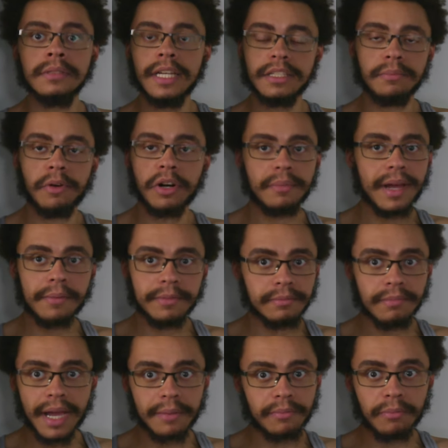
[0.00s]
as a part of
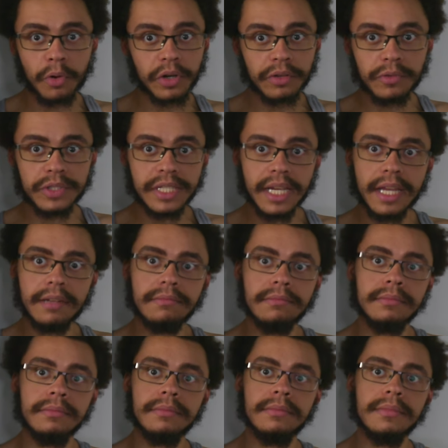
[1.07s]
my morning routine.
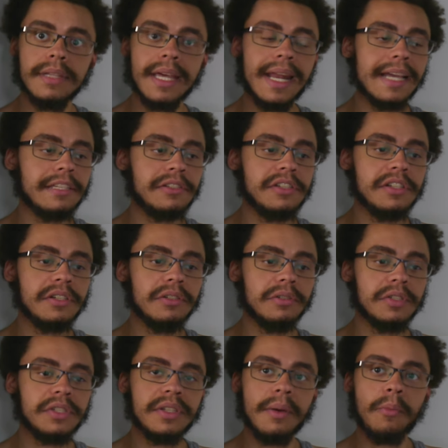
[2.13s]
And I still
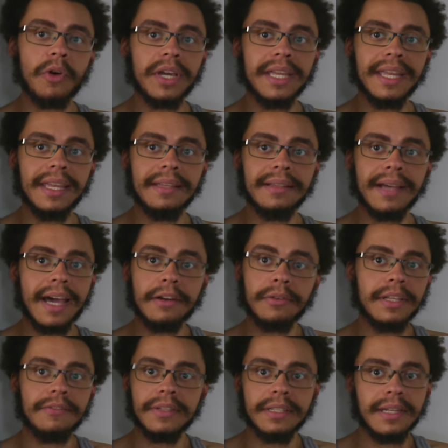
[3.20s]
somewhat eat. I don't
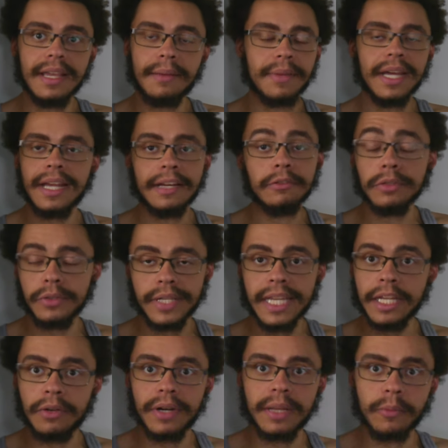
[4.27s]
do
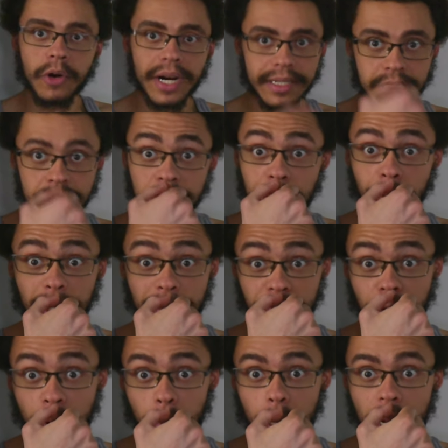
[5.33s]
keto anymore. I can still eat whatever
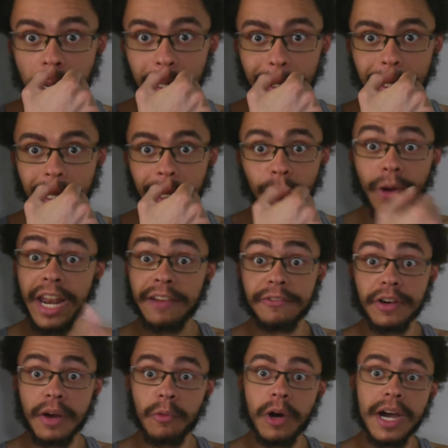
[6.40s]
I want,
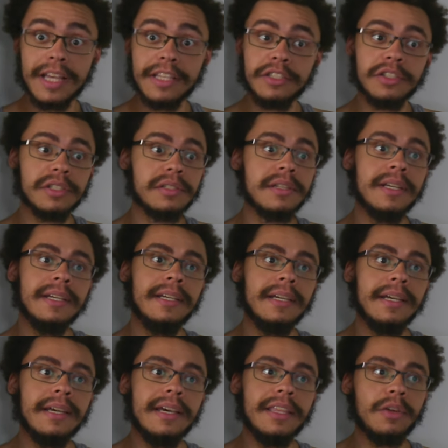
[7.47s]
whenever I want. It's just
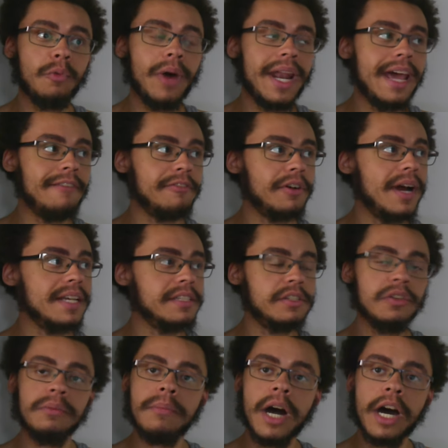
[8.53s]
the whenever, I
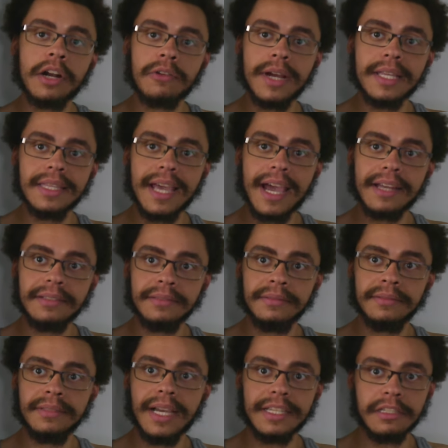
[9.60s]
still moderate that.
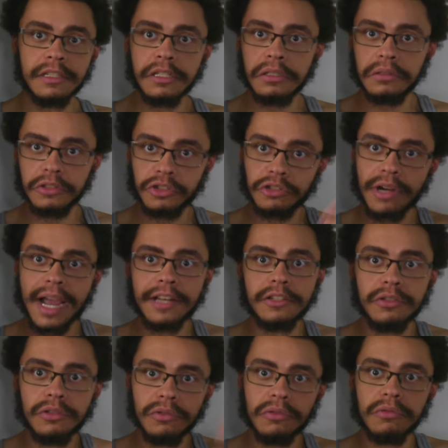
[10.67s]
I still try
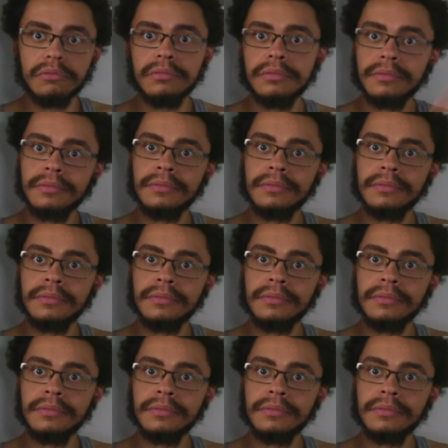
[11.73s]
to